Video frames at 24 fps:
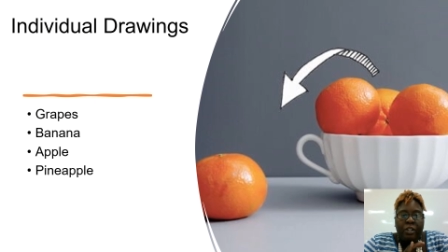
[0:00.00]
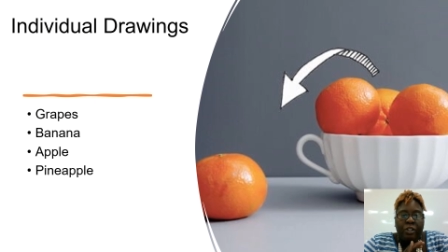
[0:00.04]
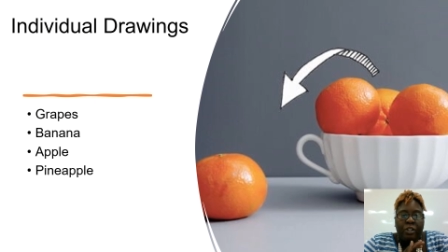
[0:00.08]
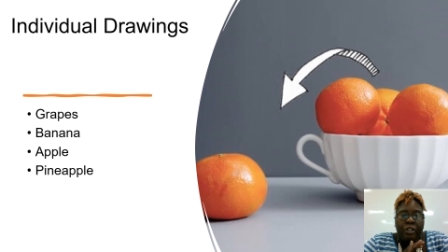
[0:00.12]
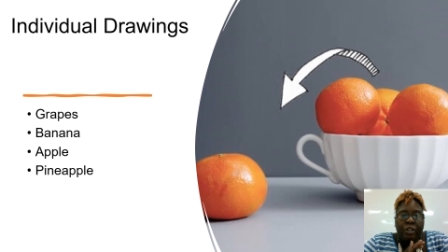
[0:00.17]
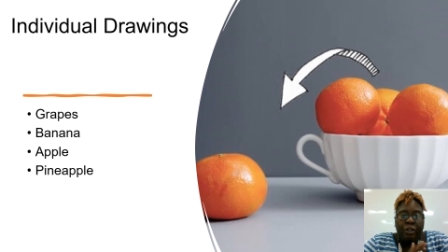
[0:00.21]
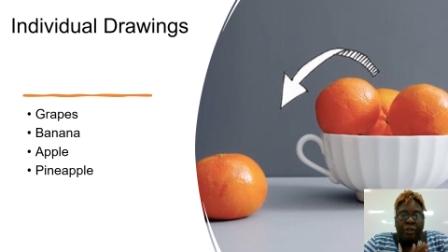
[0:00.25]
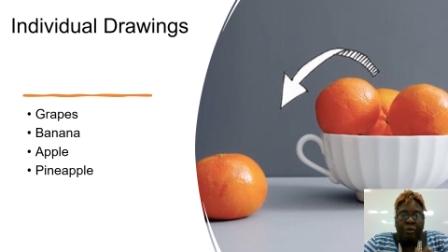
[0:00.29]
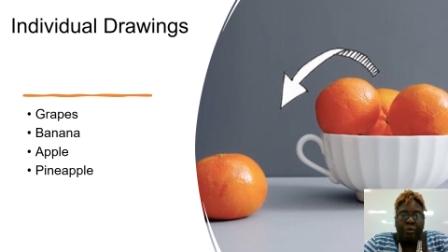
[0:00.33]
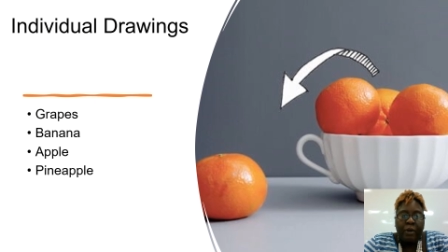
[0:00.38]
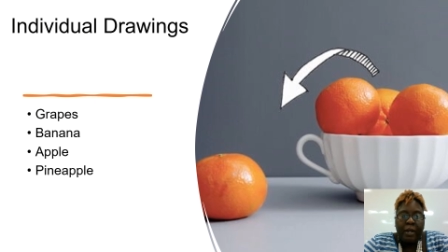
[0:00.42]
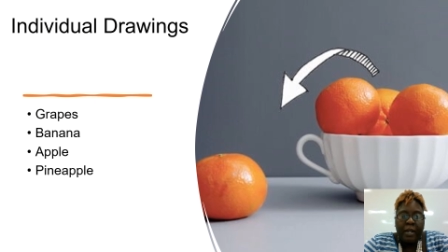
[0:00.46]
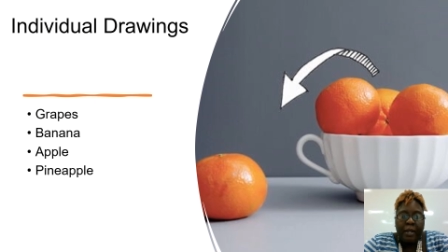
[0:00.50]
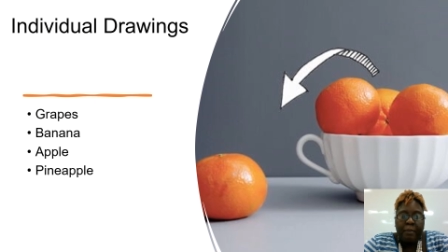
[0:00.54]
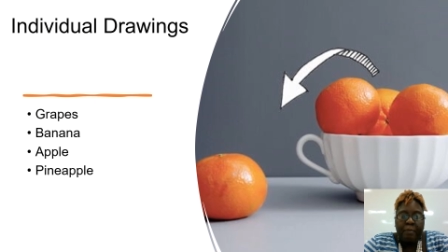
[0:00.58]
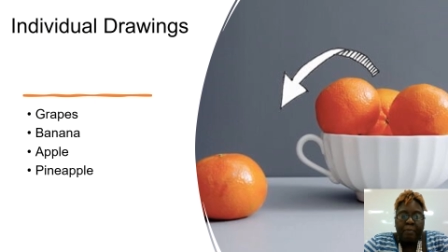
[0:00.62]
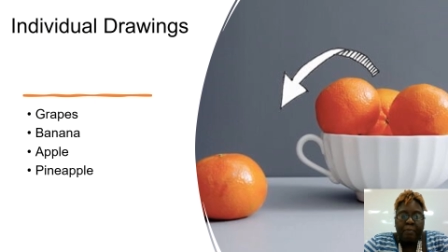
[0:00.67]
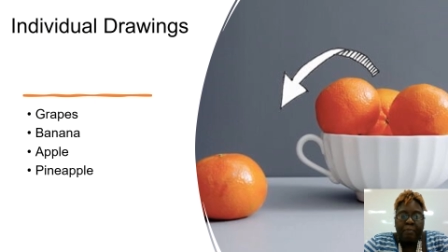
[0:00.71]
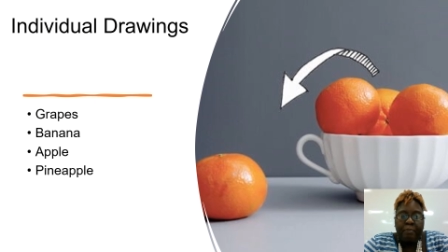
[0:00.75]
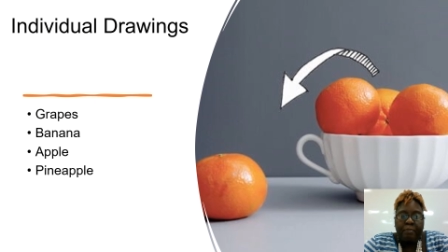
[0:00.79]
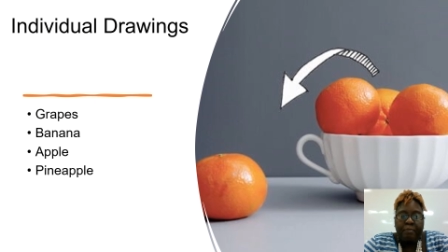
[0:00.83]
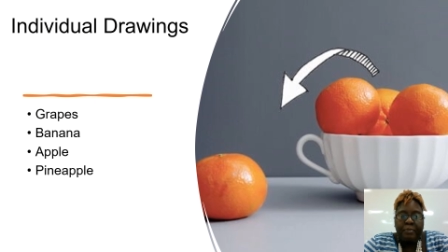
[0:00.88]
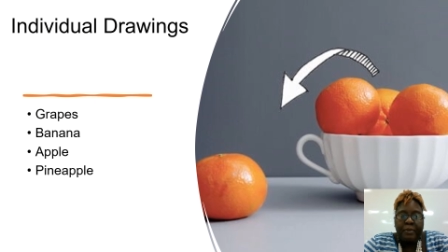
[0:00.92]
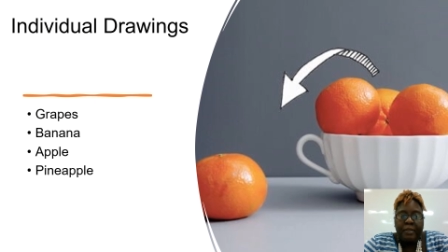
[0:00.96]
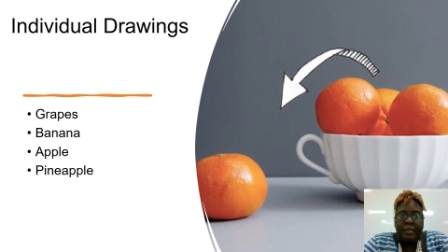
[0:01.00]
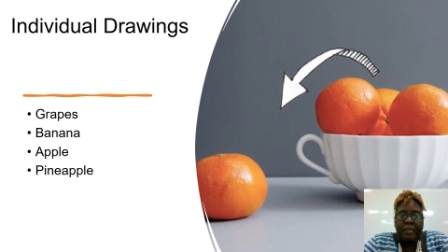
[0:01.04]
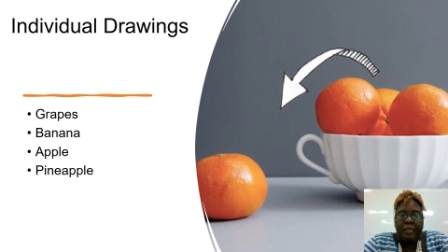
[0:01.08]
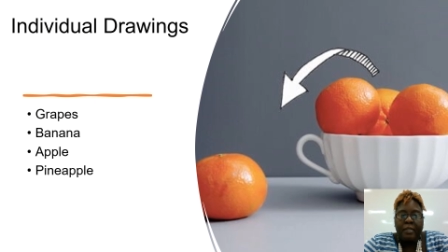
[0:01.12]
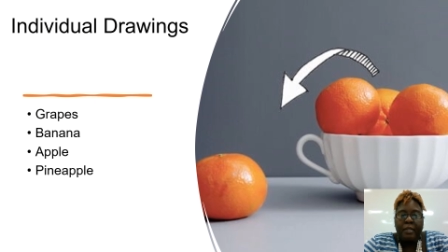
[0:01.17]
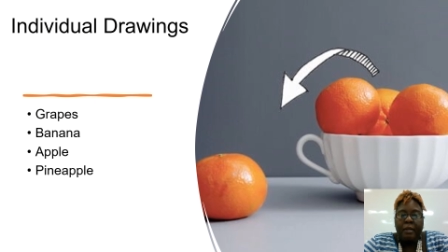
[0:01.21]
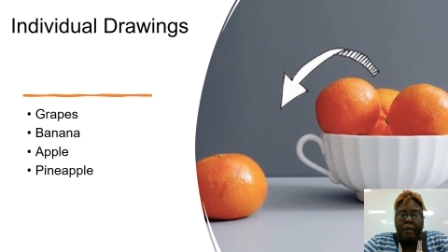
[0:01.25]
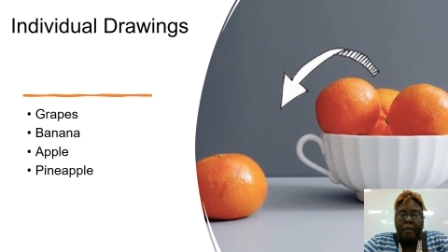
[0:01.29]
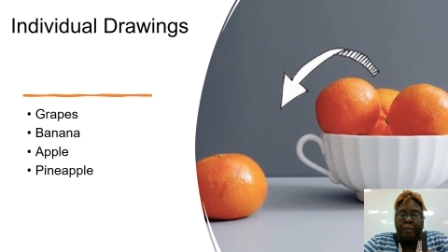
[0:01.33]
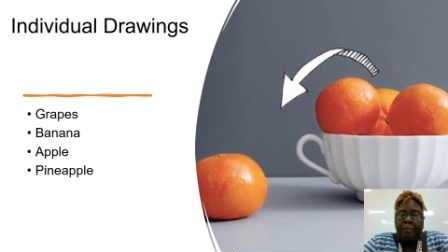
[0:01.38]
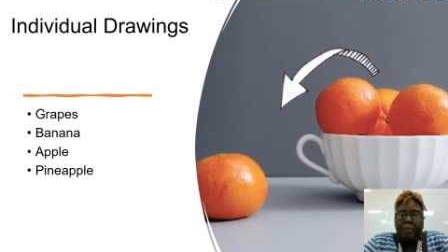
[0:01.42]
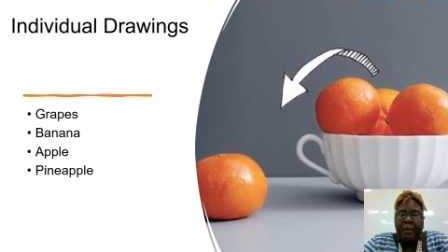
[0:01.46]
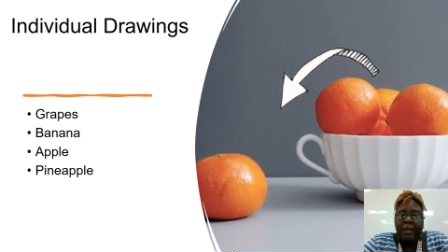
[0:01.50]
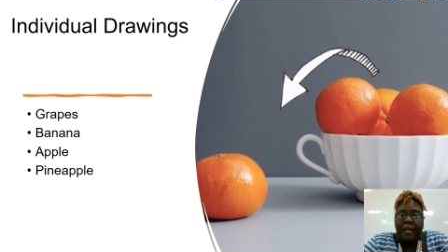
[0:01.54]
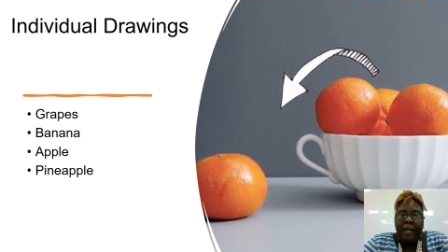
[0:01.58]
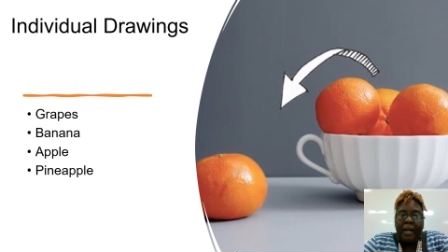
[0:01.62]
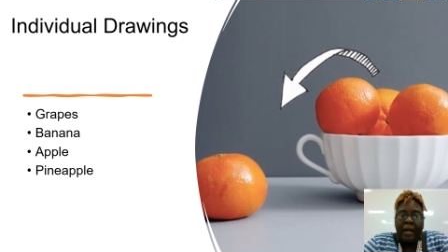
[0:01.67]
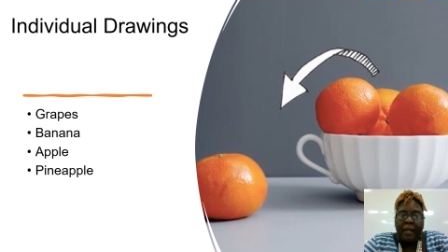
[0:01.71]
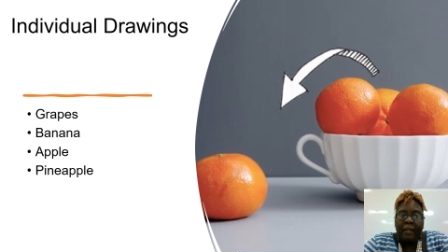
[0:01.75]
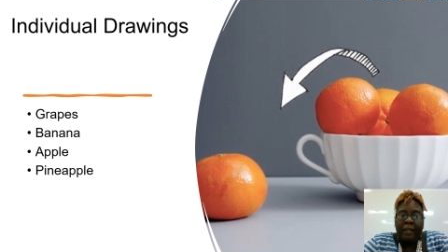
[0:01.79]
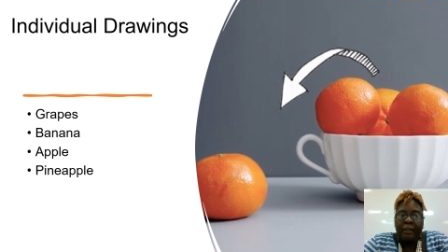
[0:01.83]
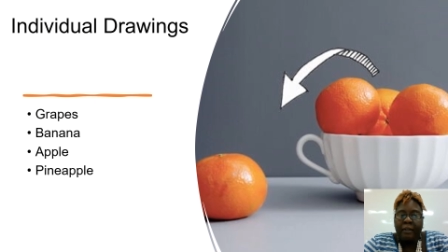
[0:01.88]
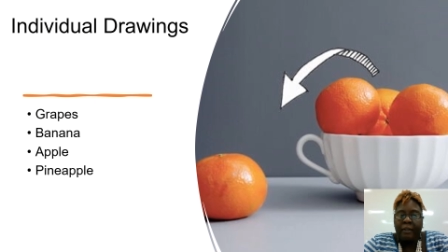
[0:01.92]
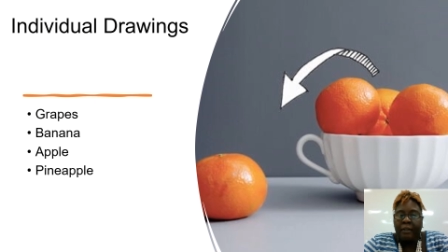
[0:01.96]
your grapes,
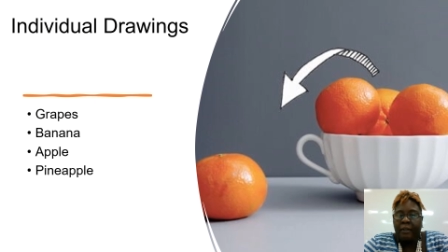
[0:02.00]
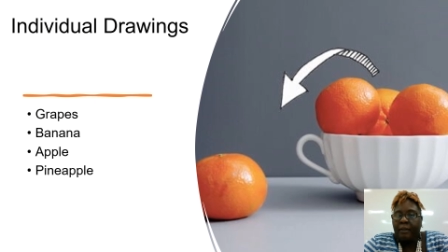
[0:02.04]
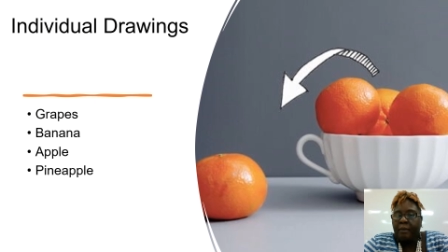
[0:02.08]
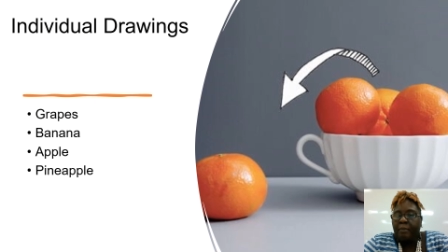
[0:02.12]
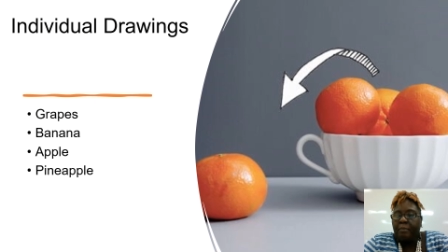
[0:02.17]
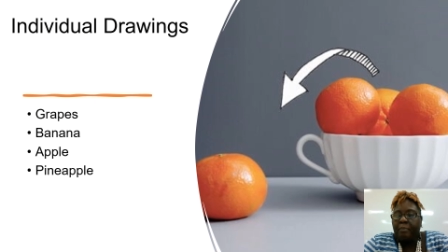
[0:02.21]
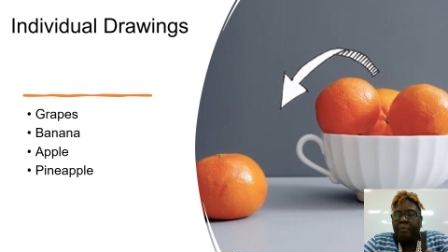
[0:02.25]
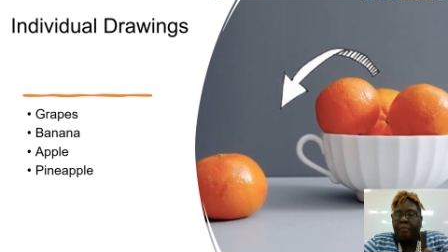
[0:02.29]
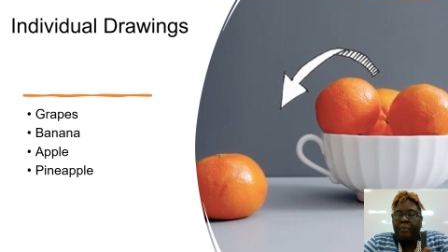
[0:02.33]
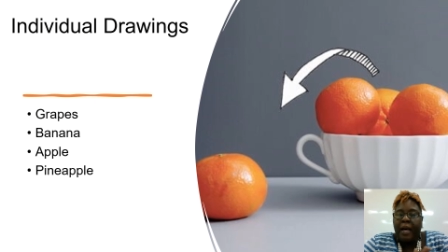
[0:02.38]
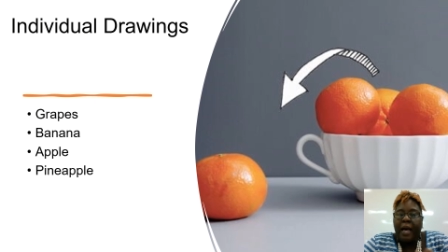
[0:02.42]
banana,